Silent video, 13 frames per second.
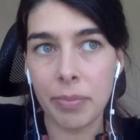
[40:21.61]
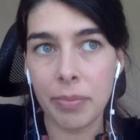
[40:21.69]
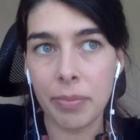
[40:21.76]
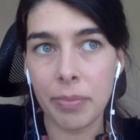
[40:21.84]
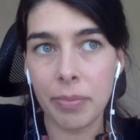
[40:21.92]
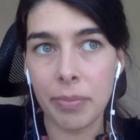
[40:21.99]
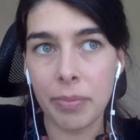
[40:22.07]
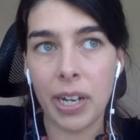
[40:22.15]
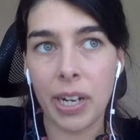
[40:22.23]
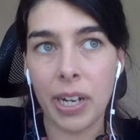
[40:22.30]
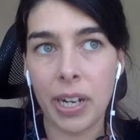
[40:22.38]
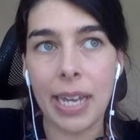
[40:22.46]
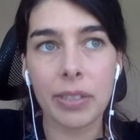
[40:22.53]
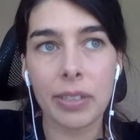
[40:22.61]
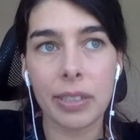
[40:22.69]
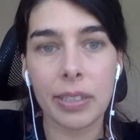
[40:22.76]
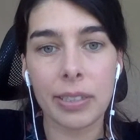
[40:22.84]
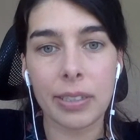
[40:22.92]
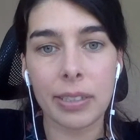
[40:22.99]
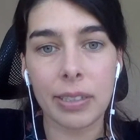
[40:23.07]
Right now, I don't see it
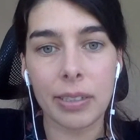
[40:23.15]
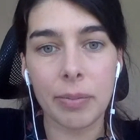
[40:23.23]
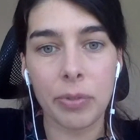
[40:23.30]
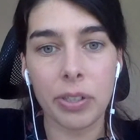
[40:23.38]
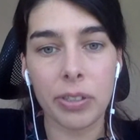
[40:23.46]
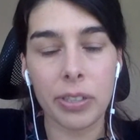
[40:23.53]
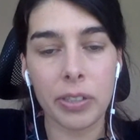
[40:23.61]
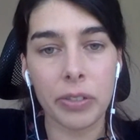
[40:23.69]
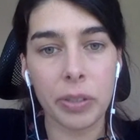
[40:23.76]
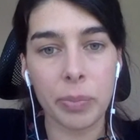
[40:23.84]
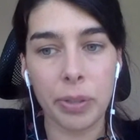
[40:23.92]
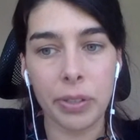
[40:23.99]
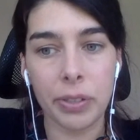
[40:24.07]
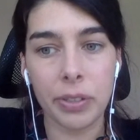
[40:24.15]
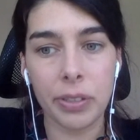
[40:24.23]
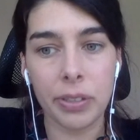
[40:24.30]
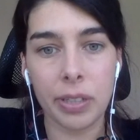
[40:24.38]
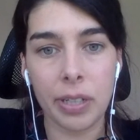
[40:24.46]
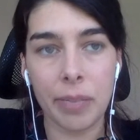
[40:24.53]
as an emergency response.